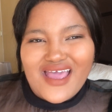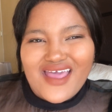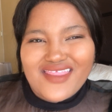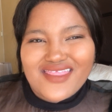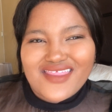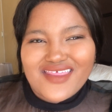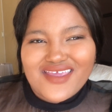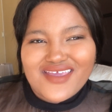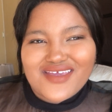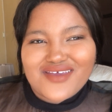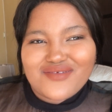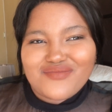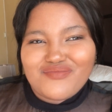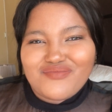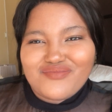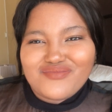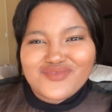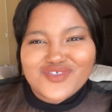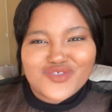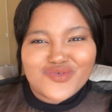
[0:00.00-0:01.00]
I think
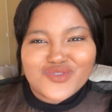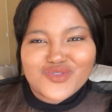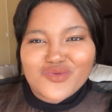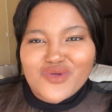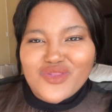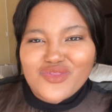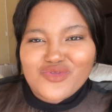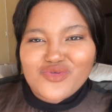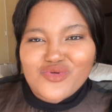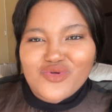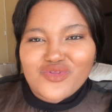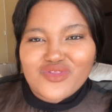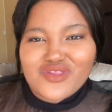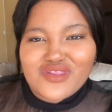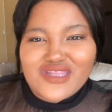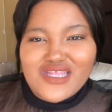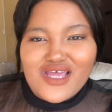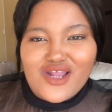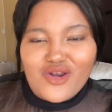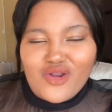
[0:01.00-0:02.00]
she was going through
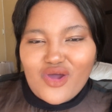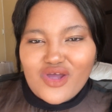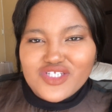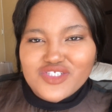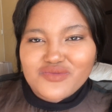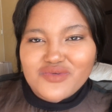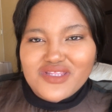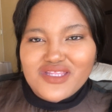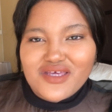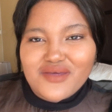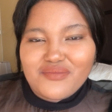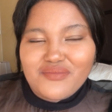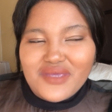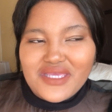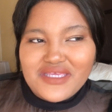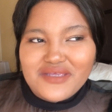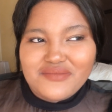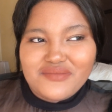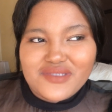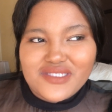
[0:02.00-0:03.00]
a lot with her
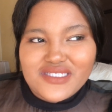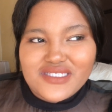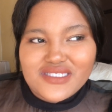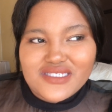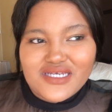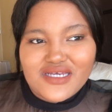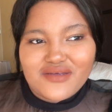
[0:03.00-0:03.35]
baby.